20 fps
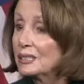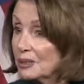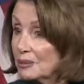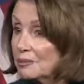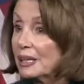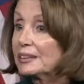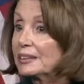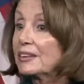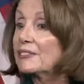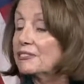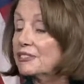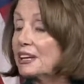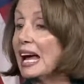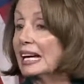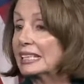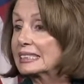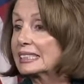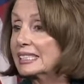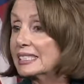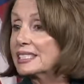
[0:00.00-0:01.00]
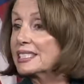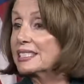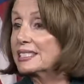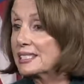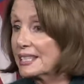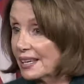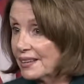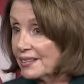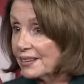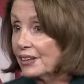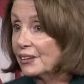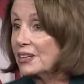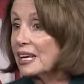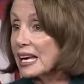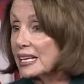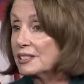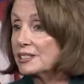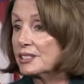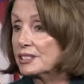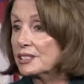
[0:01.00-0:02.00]
but the fact is they're
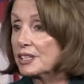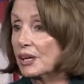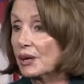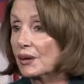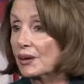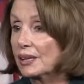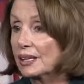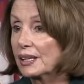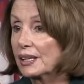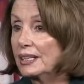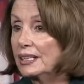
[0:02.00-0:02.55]
necessary.